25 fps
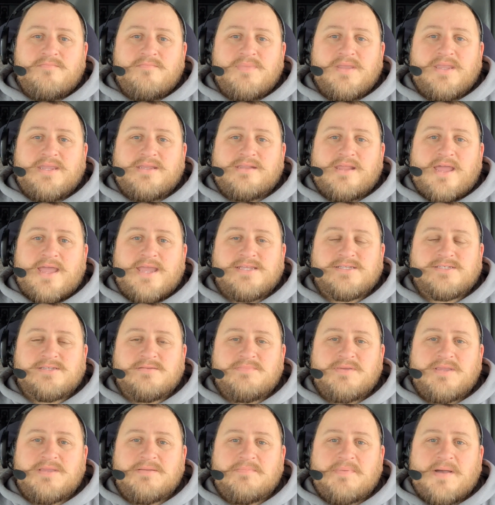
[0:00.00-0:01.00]
being nice
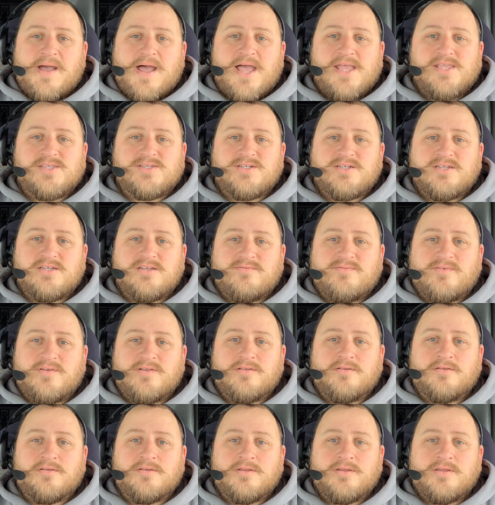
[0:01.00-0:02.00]
and being positive
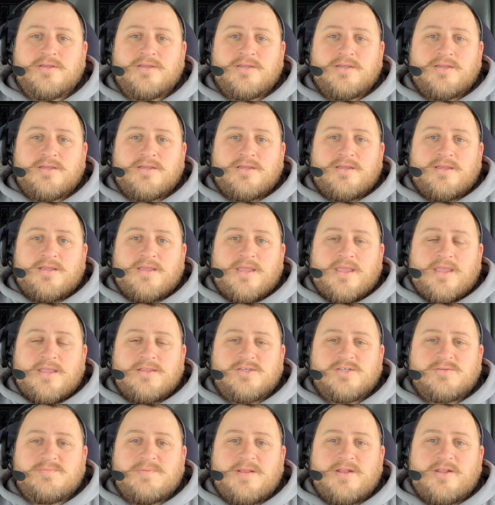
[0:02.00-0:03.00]
and
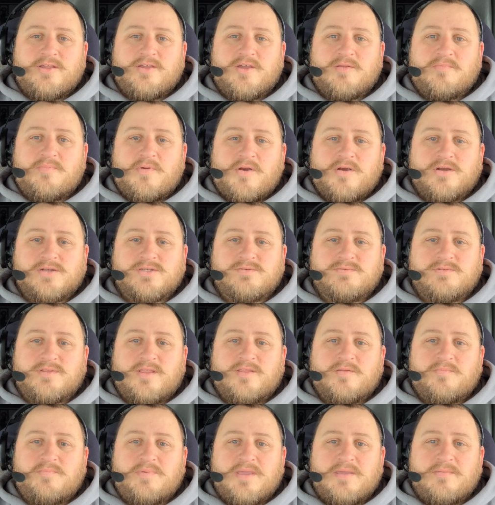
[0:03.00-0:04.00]
just being a good person with
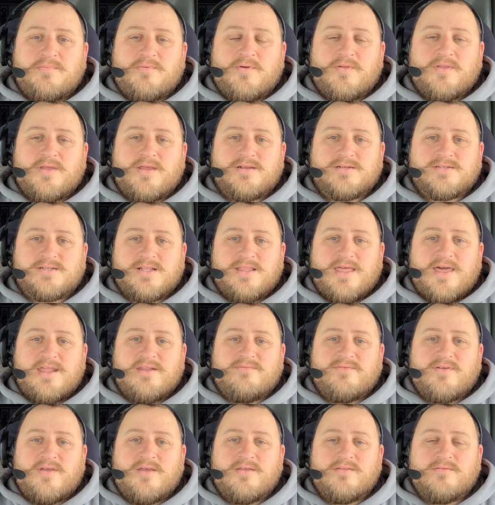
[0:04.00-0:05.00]
other people. There's a lot
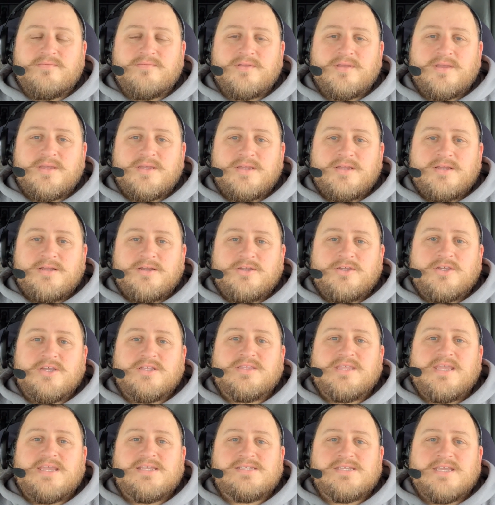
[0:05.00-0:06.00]
of
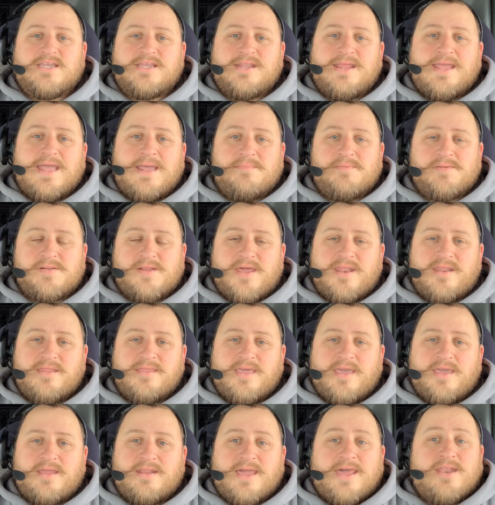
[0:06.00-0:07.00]
good things that can happen out
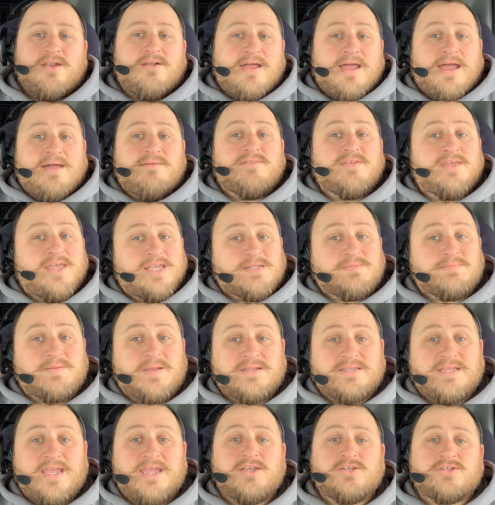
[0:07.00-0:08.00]
of that. I don't have the
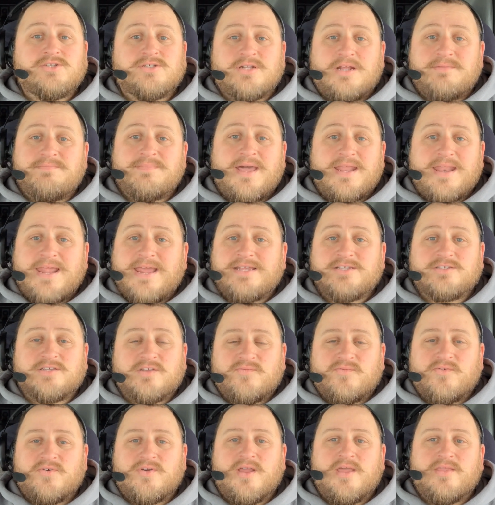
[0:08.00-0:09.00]
expectation. I'm not
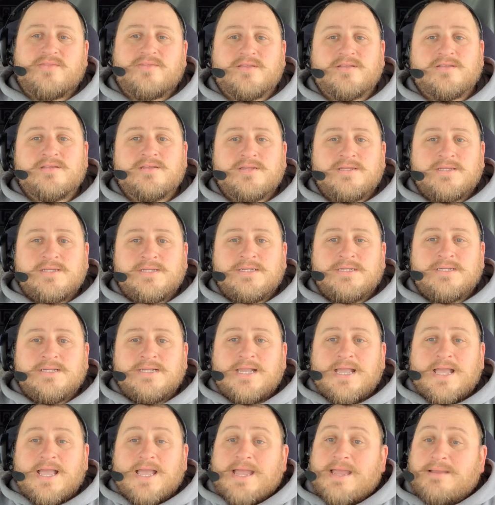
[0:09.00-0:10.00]
asking for nothing.
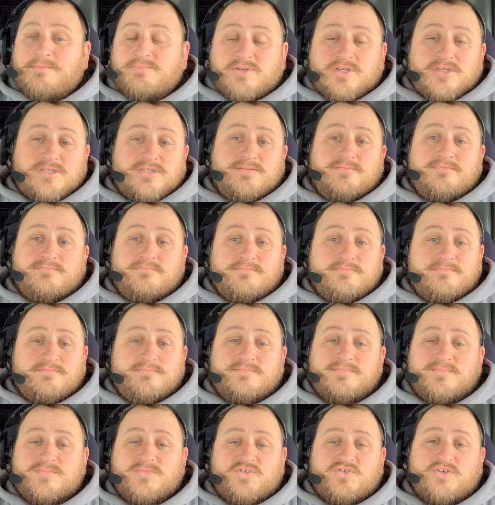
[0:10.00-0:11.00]
I'm just
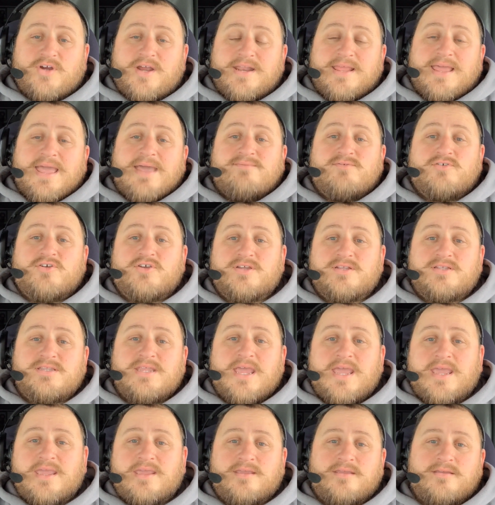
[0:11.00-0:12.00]
trying to have a good
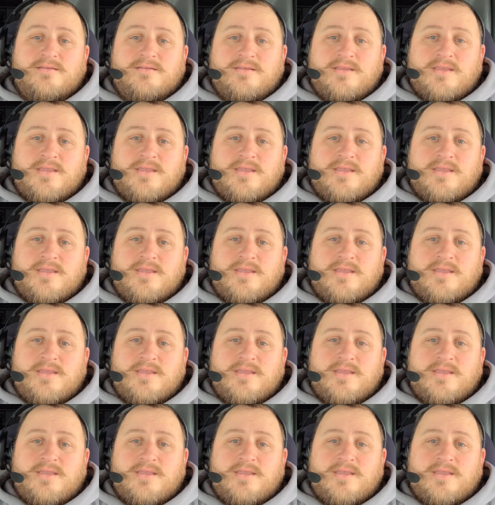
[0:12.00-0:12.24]
day